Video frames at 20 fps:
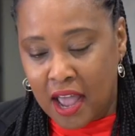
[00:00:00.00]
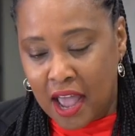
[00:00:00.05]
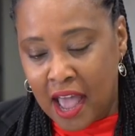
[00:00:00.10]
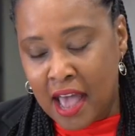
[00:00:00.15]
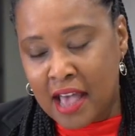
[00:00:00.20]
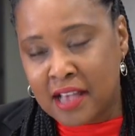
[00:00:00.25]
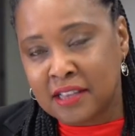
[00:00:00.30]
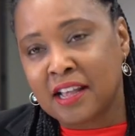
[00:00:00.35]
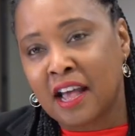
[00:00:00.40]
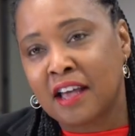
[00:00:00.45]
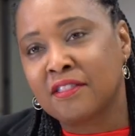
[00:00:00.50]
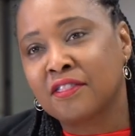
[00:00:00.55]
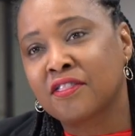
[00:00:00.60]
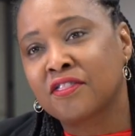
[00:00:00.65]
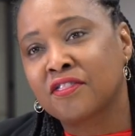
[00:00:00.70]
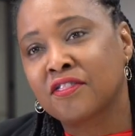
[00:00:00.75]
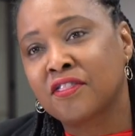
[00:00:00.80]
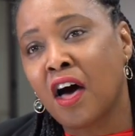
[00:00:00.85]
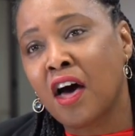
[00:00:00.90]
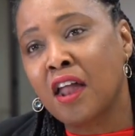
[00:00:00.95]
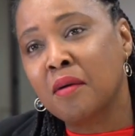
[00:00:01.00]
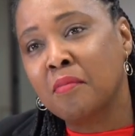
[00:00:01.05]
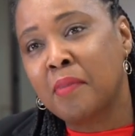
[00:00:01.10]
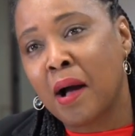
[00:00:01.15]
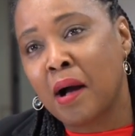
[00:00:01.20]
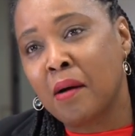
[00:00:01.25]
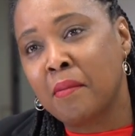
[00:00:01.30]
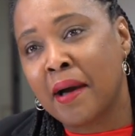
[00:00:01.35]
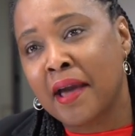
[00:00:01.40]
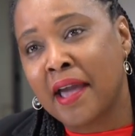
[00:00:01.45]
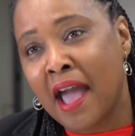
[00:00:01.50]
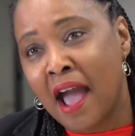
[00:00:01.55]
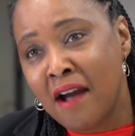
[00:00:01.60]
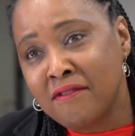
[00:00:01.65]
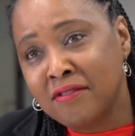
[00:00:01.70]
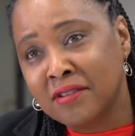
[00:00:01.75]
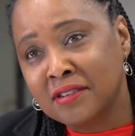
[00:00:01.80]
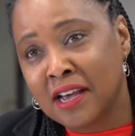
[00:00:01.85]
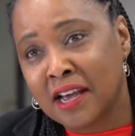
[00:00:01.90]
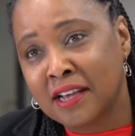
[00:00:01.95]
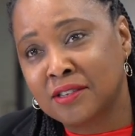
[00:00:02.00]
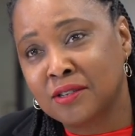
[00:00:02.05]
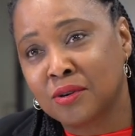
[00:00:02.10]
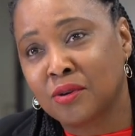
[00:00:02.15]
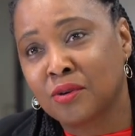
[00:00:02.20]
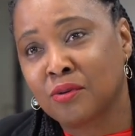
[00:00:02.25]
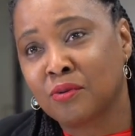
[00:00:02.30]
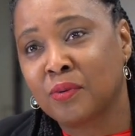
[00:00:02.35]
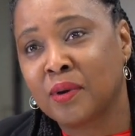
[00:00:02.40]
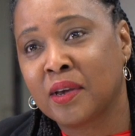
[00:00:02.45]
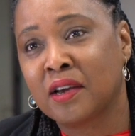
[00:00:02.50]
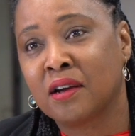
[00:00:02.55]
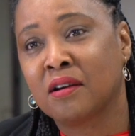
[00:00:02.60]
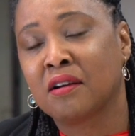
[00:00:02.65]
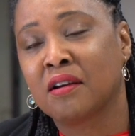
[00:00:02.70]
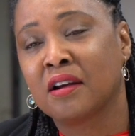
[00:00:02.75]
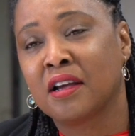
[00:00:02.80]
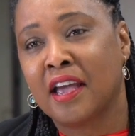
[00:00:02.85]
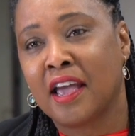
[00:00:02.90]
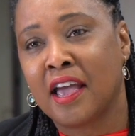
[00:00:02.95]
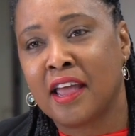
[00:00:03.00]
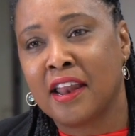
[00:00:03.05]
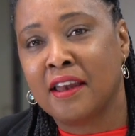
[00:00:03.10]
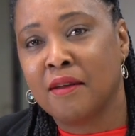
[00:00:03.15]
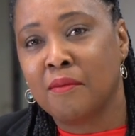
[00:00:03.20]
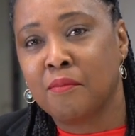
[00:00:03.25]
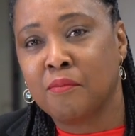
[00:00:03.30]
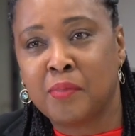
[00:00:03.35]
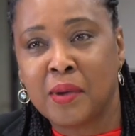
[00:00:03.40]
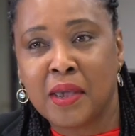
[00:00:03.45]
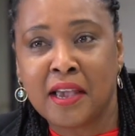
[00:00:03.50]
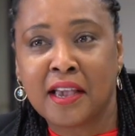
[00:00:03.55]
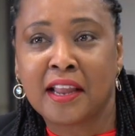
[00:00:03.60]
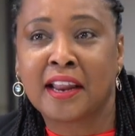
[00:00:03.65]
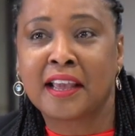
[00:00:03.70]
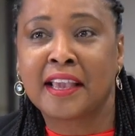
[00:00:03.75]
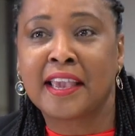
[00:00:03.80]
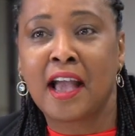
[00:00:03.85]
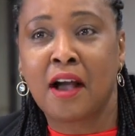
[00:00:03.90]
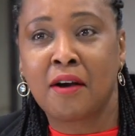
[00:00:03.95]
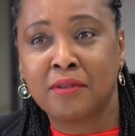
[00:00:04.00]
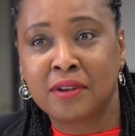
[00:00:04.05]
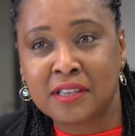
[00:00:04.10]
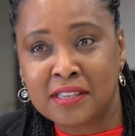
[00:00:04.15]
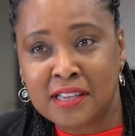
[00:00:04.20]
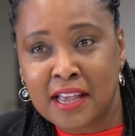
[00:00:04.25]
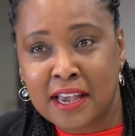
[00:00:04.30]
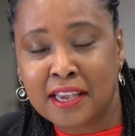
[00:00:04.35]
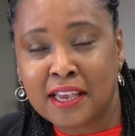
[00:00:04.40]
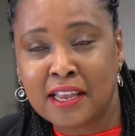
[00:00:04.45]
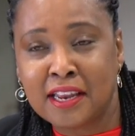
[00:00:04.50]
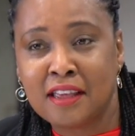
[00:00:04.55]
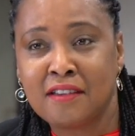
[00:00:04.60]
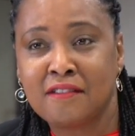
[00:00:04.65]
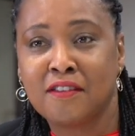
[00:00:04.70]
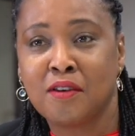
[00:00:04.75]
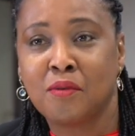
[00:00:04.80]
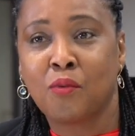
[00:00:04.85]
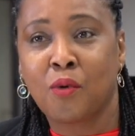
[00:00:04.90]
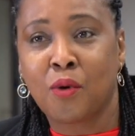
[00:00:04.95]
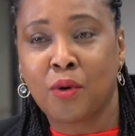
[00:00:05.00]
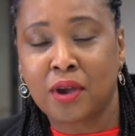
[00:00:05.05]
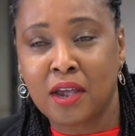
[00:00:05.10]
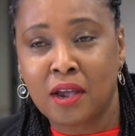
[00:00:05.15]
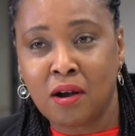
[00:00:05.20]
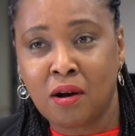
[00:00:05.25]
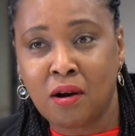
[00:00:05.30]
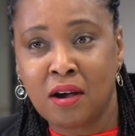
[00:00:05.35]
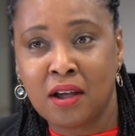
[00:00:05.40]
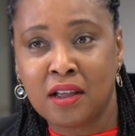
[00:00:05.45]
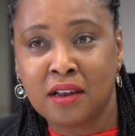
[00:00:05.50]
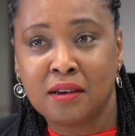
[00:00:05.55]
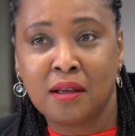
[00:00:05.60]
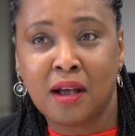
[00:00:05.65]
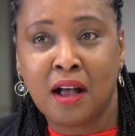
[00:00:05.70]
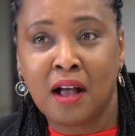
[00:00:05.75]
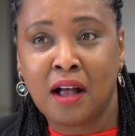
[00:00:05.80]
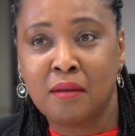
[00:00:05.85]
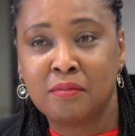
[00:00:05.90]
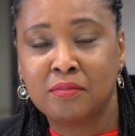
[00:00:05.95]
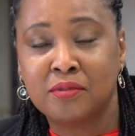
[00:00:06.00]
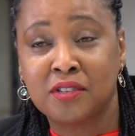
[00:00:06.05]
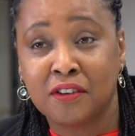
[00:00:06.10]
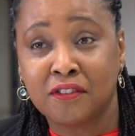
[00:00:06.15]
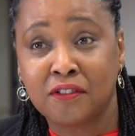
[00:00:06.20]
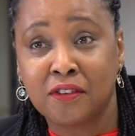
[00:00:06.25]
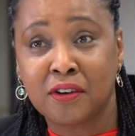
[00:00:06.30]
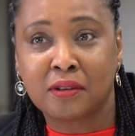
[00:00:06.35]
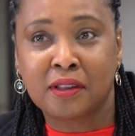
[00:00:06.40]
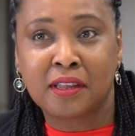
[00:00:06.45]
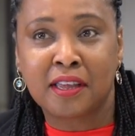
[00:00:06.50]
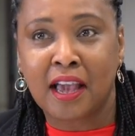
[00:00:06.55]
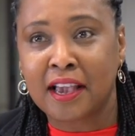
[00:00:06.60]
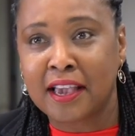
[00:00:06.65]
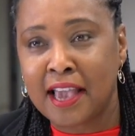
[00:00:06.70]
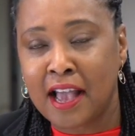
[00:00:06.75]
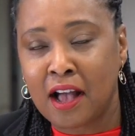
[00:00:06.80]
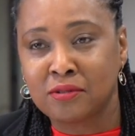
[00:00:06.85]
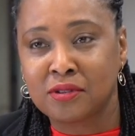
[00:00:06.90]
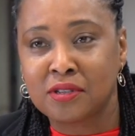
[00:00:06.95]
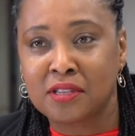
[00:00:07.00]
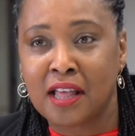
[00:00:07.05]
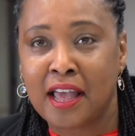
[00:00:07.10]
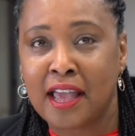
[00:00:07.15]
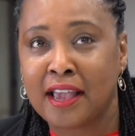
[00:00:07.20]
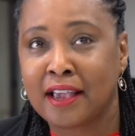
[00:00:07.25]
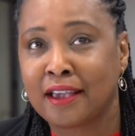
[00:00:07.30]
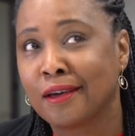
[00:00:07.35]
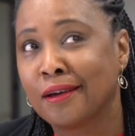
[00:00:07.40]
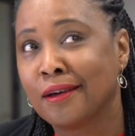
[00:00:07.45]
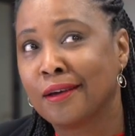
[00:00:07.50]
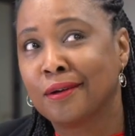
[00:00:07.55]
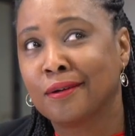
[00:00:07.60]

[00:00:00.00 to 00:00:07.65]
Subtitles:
as I thought about my advertising career and being an account executive and working on different accounts like